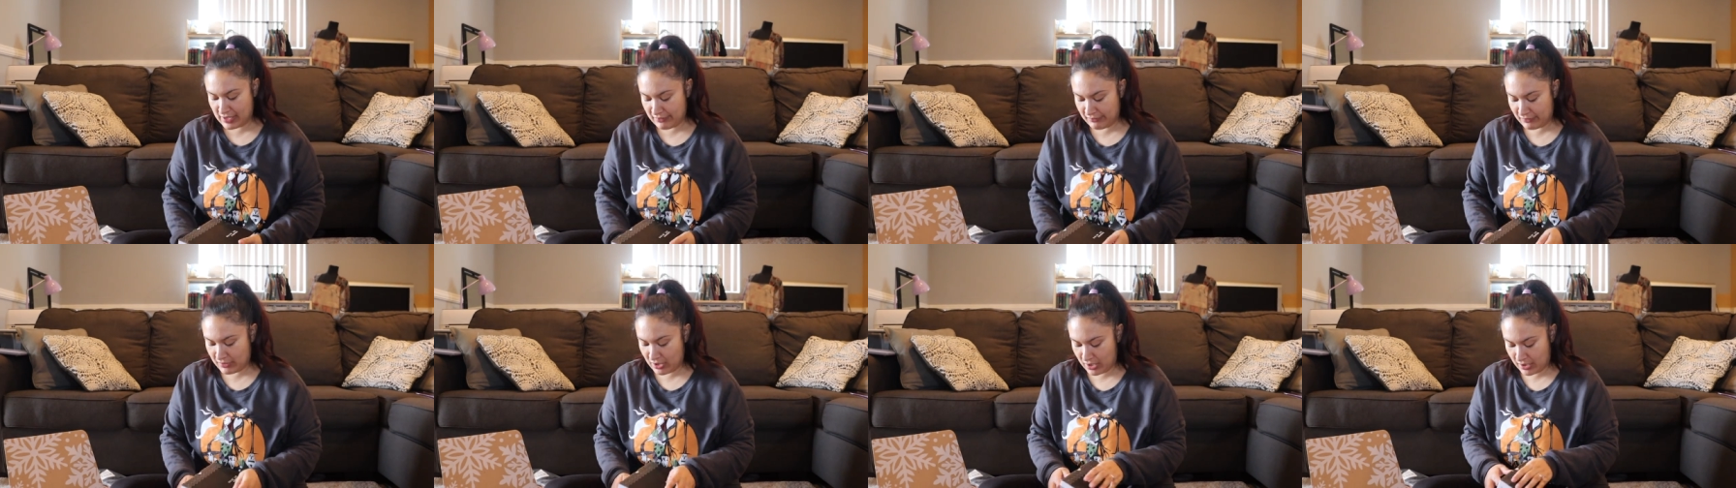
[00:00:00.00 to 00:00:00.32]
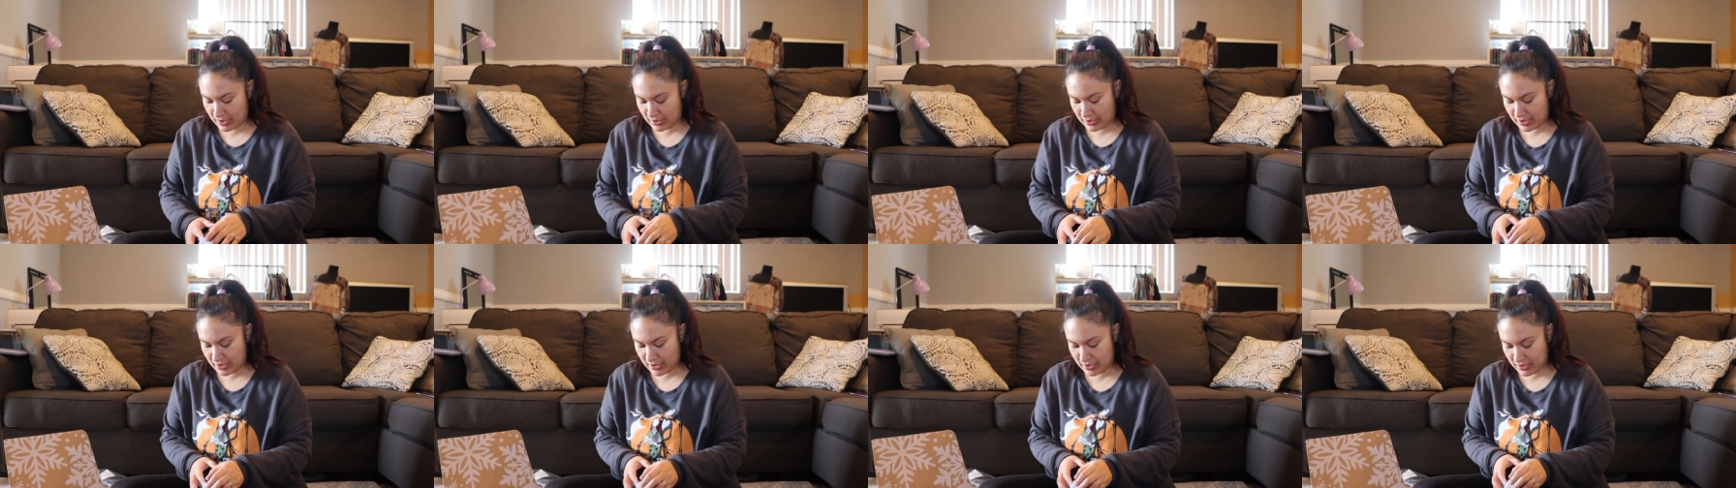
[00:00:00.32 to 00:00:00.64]
I've
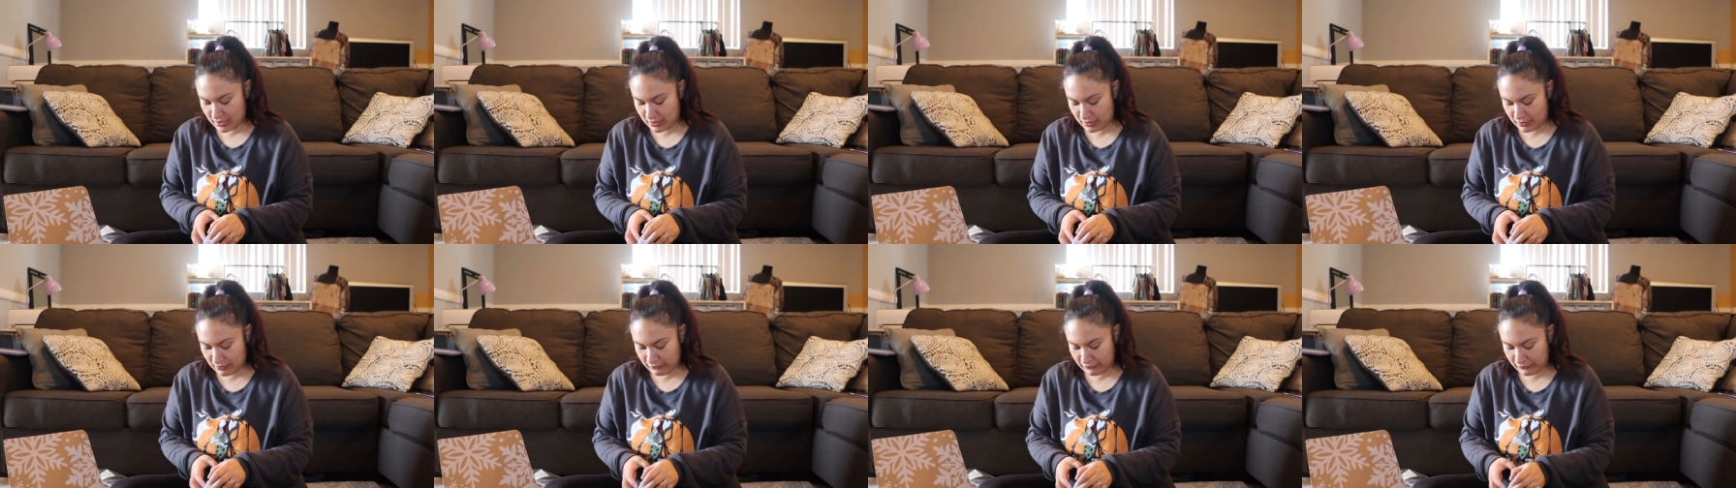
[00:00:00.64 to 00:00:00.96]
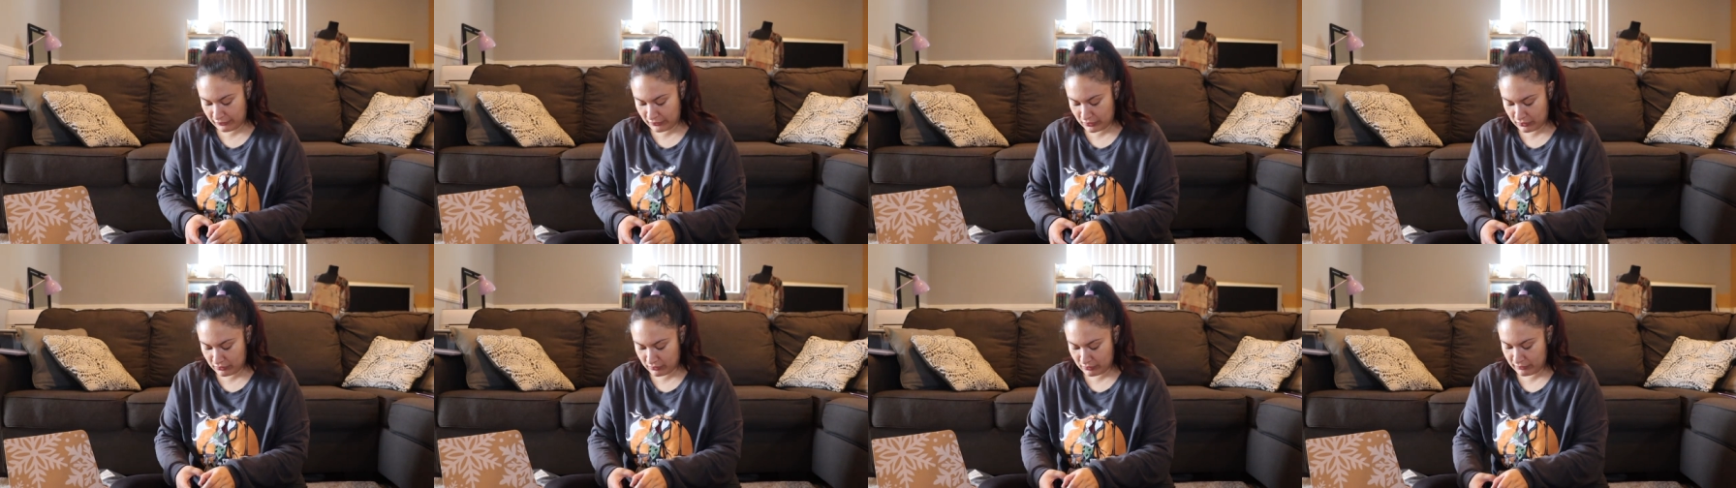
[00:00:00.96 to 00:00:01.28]
gotten a
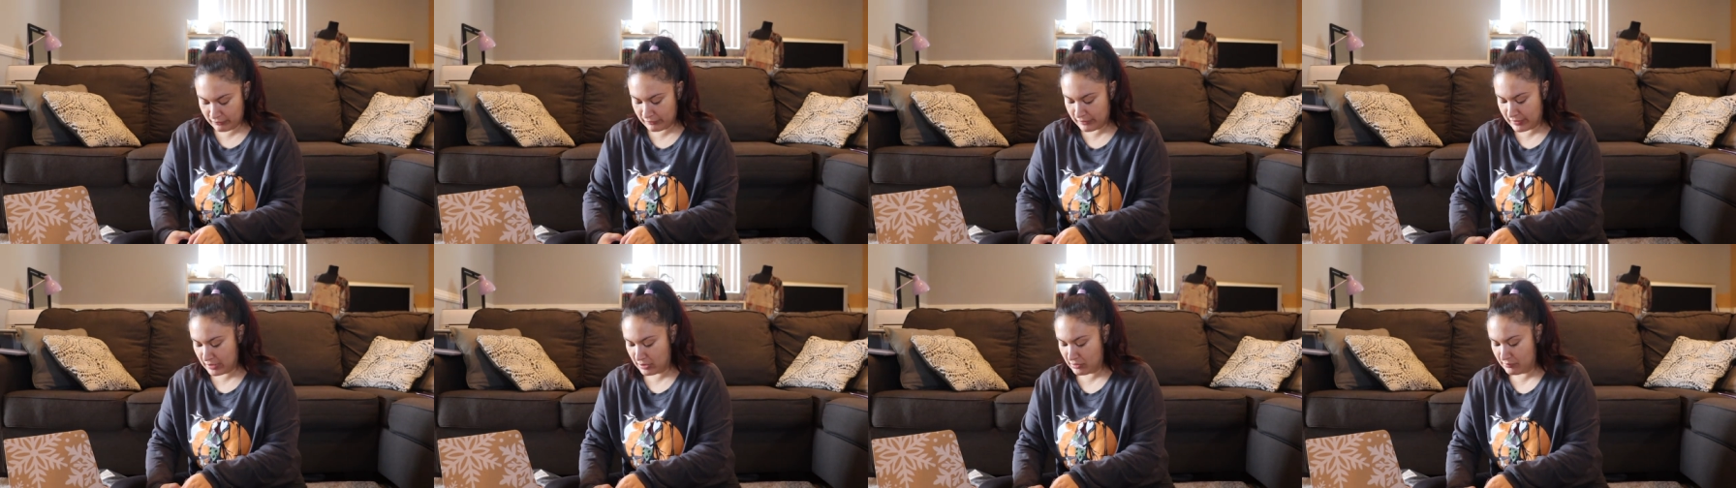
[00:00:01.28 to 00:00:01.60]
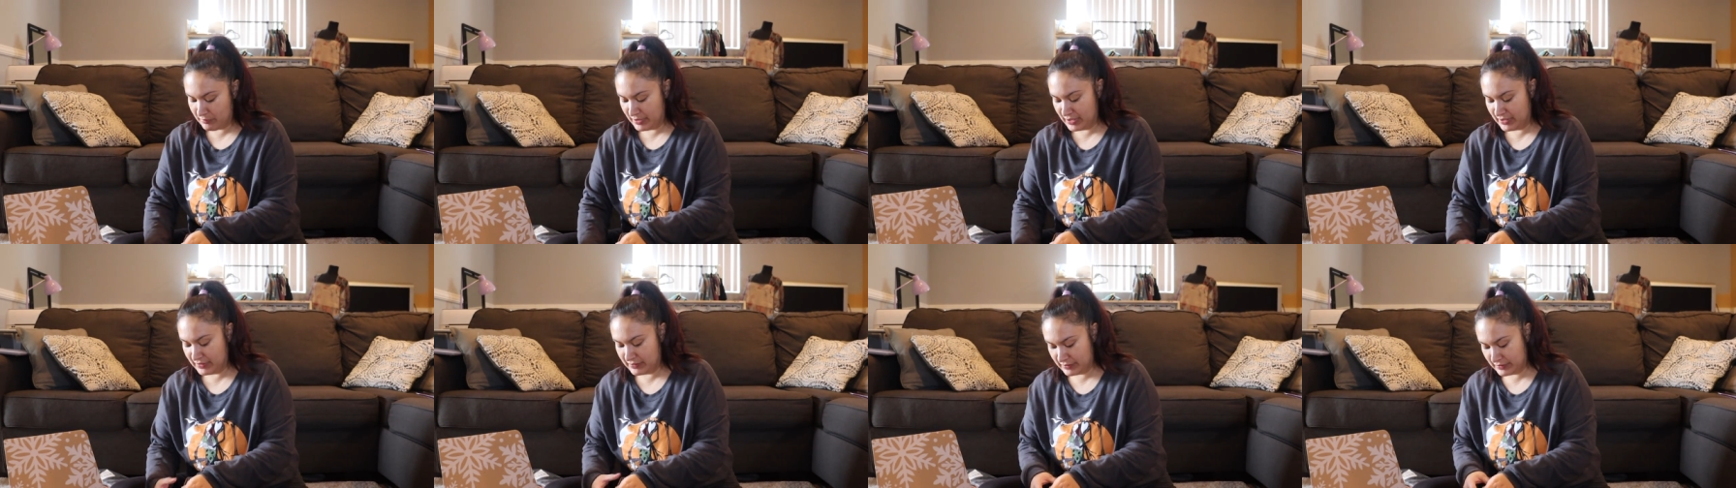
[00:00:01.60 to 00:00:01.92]
few of their
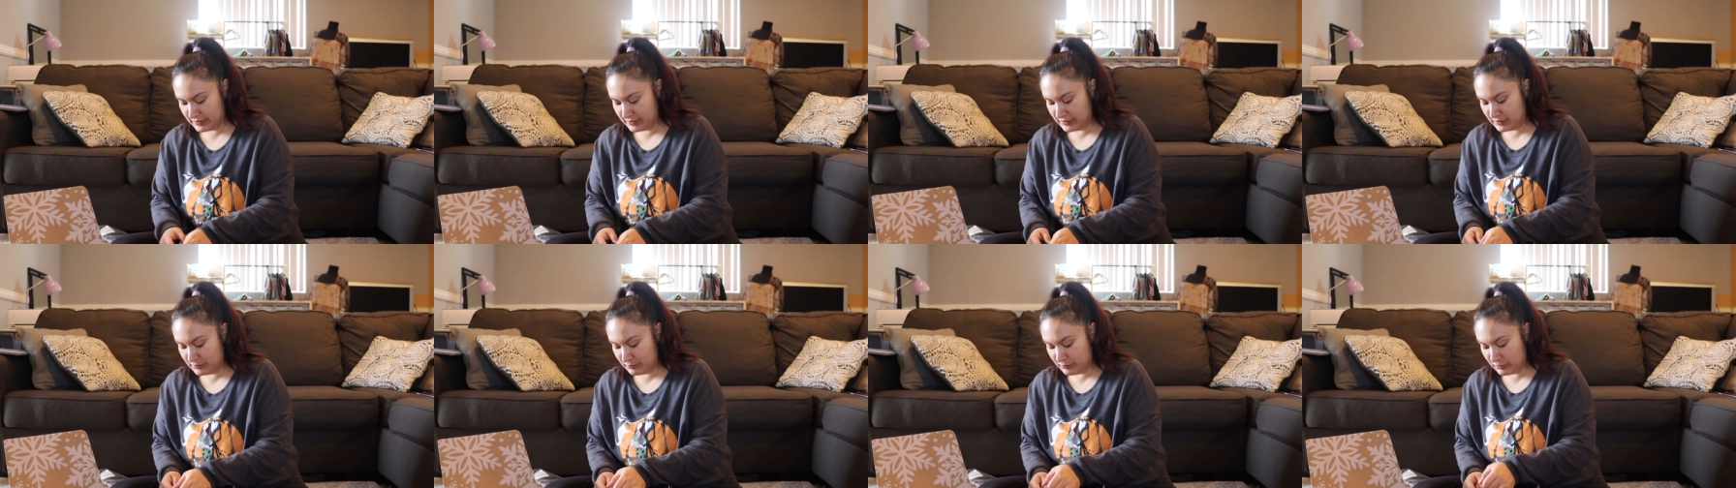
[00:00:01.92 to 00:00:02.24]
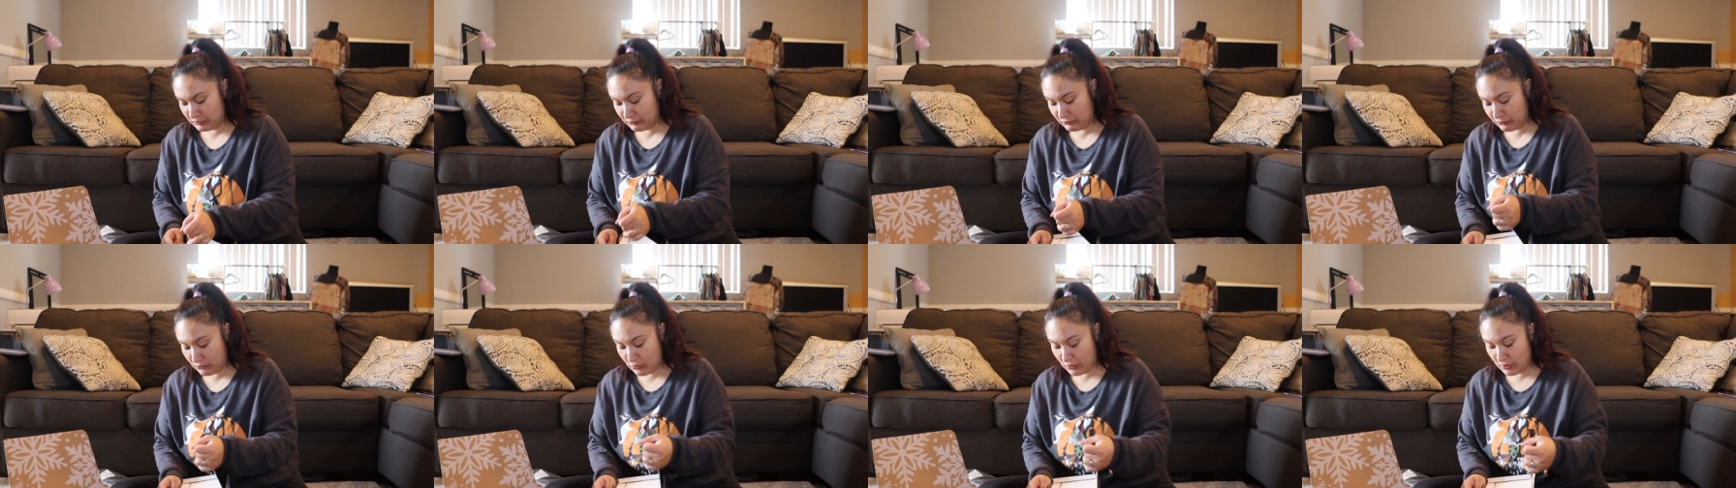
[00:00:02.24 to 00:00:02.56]
pieces
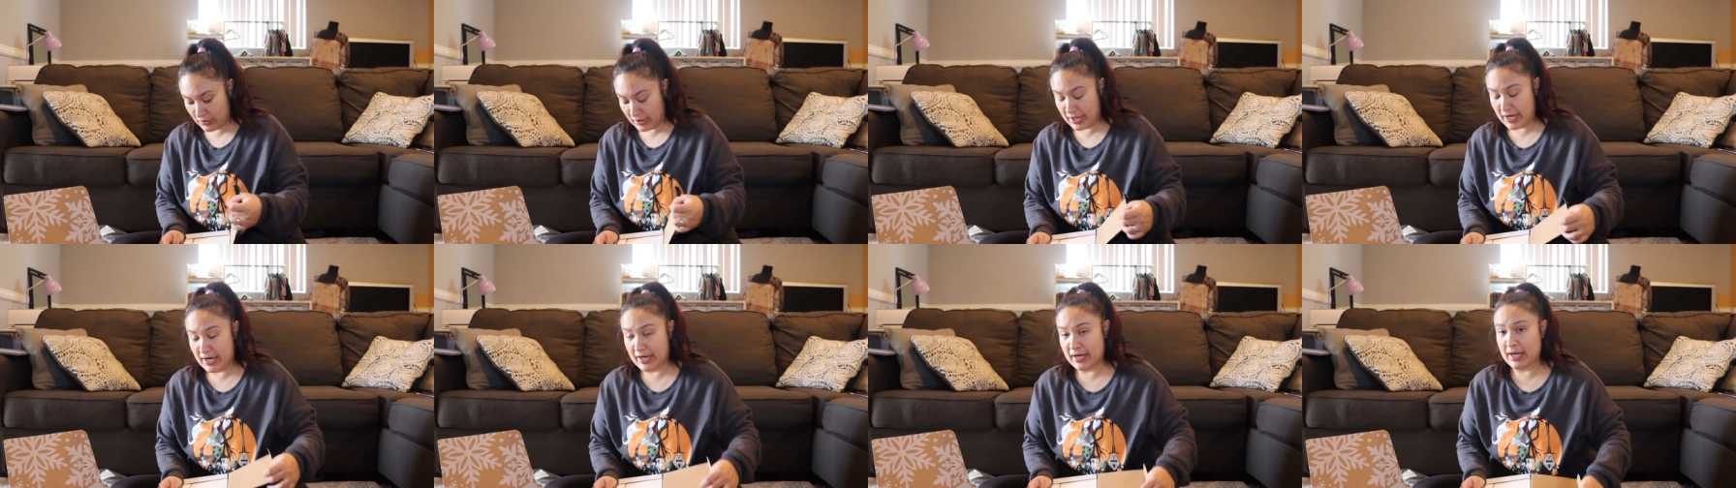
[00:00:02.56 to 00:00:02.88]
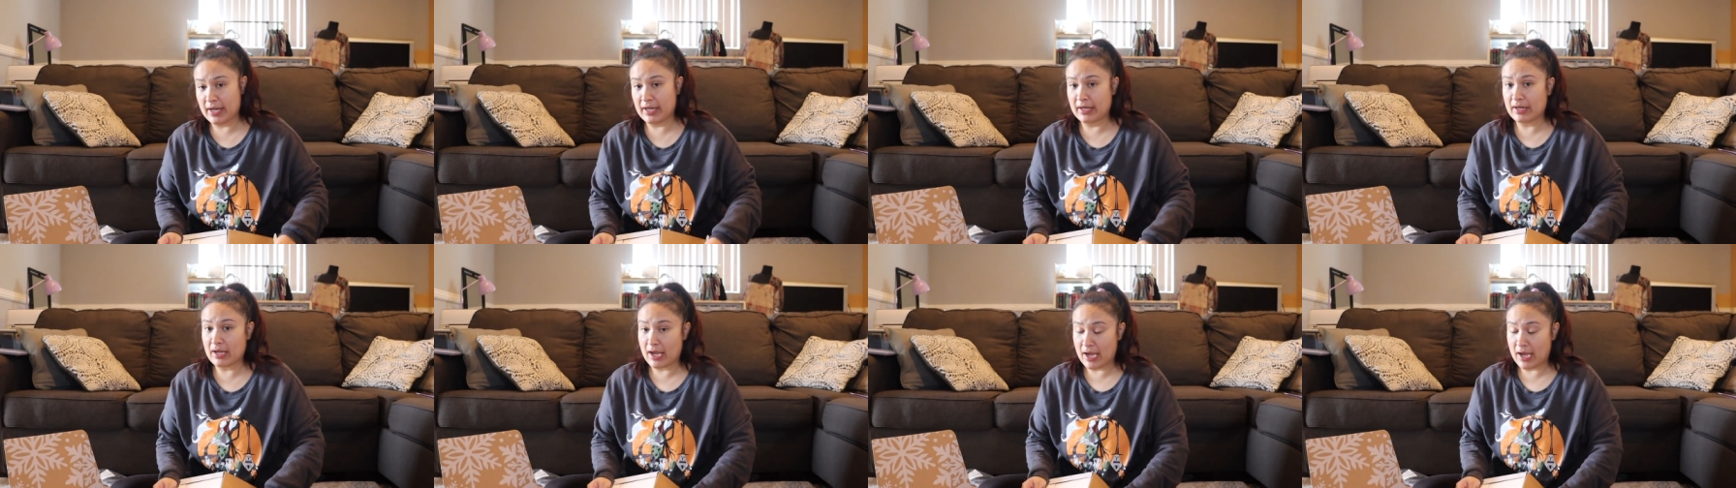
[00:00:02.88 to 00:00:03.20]
before, and I